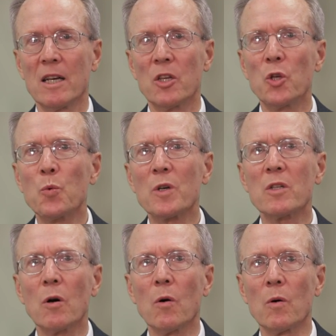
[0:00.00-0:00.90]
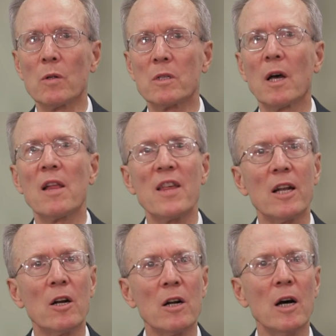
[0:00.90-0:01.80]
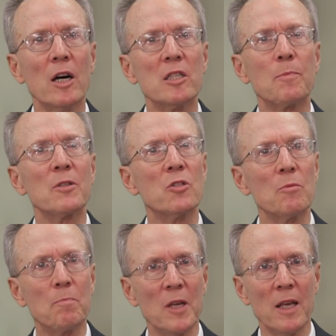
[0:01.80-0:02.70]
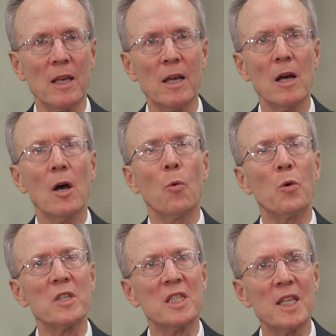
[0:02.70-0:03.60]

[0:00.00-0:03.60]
you were told that her husband-to-be was